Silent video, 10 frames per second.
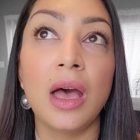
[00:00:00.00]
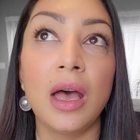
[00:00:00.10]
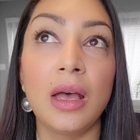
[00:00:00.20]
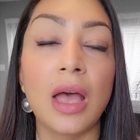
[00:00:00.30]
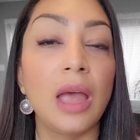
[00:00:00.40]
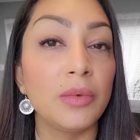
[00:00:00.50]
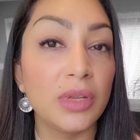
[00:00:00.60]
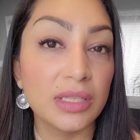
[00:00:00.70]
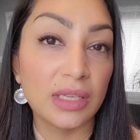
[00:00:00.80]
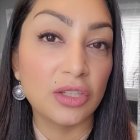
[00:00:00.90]
Uh, I'm
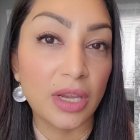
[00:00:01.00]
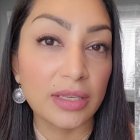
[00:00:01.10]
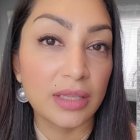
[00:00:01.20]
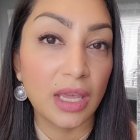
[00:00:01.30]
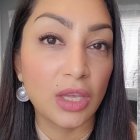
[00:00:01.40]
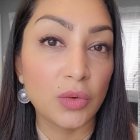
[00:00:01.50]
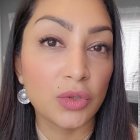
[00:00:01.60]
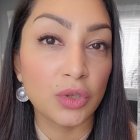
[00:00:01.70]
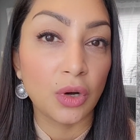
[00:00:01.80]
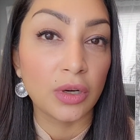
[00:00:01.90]
going to suggest that you
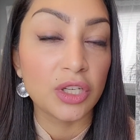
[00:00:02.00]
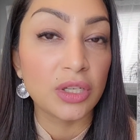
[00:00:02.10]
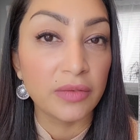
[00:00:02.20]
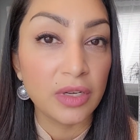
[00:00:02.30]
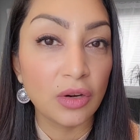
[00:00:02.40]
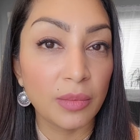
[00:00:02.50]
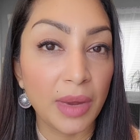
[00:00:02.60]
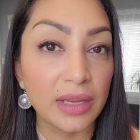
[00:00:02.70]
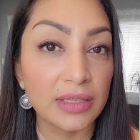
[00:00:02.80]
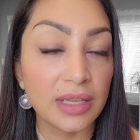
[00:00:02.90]
start shifting your
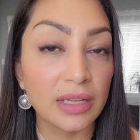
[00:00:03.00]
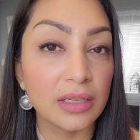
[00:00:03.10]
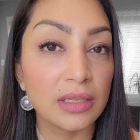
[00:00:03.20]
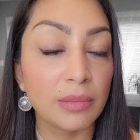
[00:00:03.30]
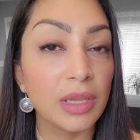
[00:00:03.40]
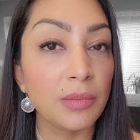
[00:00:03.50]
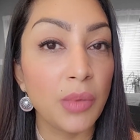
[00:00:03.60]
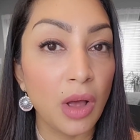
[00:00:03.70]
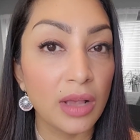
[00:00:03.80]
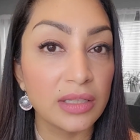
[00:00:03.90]
mindset to something
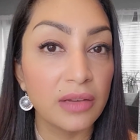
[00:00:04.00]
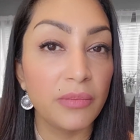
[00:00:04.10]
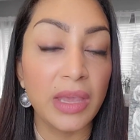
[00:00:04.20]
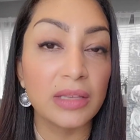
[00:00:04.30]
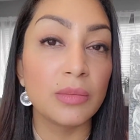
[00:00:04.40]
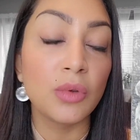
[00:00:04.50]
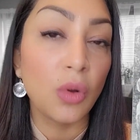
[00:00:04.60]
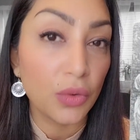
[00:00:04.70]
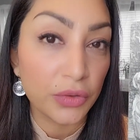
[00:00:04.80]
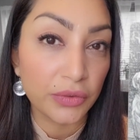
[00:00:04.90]
positive. Make some
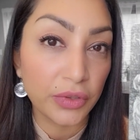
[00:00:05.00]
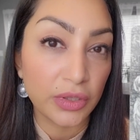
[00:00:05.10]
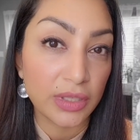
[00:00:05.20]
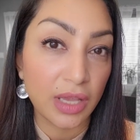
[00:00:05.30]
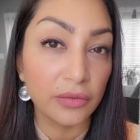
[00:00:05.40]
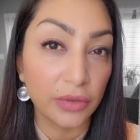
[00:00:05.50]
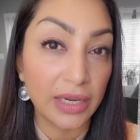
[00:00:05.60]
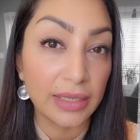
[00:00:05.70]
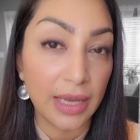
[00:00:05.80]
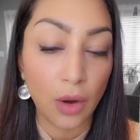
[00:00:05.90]
goals for yourself
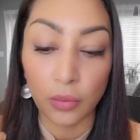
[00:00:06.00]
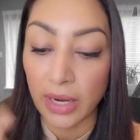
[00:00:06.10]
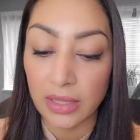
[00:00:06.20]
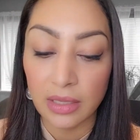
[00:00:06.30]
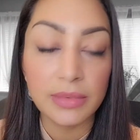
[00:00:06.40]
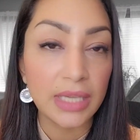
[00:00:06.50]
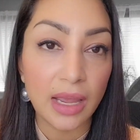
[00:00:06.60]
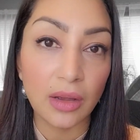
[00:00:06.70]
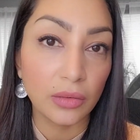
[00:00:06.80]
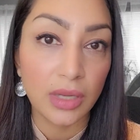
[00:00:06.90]
right now. Write them
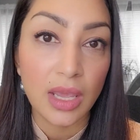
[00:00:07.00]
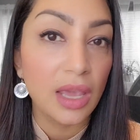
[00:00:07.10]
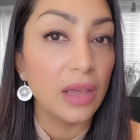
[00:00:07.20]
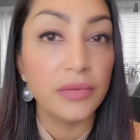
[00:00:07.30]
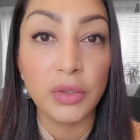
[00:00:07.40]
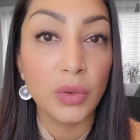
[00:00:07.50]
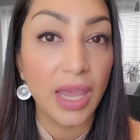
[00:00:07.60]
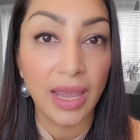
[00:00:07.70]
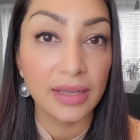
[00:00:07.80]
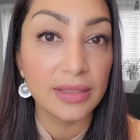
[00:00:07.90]
down. If you
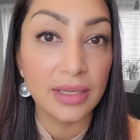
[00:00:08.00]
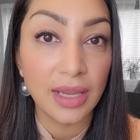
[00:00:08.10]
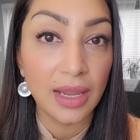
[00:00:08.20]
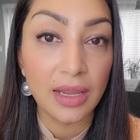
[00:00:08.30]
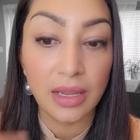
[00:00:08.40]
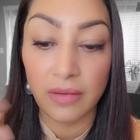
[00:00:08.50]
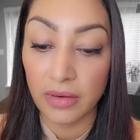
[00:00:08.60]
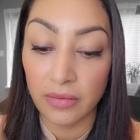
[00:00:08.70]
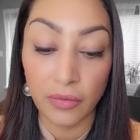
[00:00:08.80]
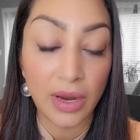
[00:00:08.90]
can today,
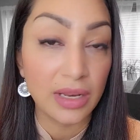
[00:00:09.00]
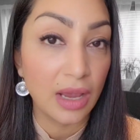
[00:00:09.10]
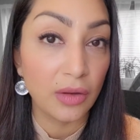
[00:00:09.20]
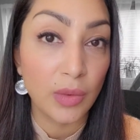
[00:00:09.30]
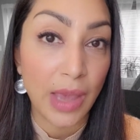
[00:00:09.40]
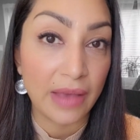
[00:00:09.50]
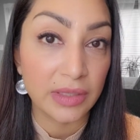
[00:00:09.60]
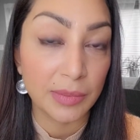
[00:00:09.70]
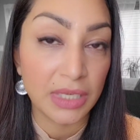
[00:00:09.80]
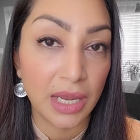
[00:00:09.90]
even if right now you have
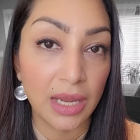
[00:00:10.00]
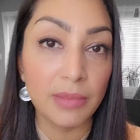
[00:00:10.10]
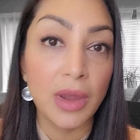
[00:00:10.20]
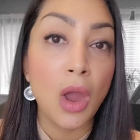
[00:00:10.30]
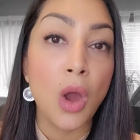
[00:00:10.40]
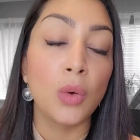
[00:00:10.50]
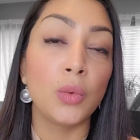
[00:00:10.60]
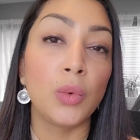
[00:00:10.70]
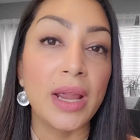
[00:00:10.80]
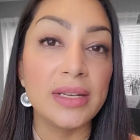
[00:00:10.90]
some time,
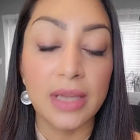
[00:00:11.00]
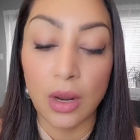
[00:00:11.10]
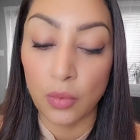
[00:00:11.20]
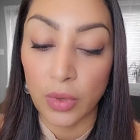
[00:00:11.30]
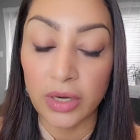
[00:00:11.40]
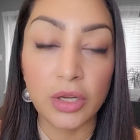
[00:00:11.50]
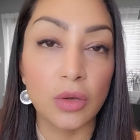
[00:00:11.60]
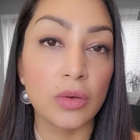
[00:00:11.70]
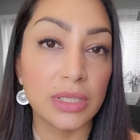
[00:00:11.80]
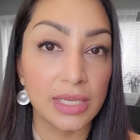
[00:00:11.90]
write down where
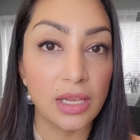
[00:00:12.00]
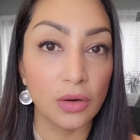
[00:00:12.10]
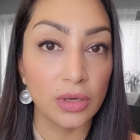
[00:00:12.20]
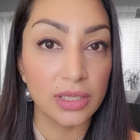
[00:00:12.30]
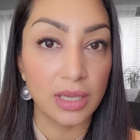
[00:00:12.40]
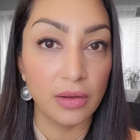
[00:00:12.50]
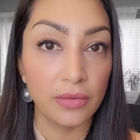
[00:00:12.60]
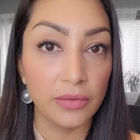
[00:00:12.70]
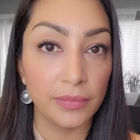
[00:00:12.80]
you see yourself,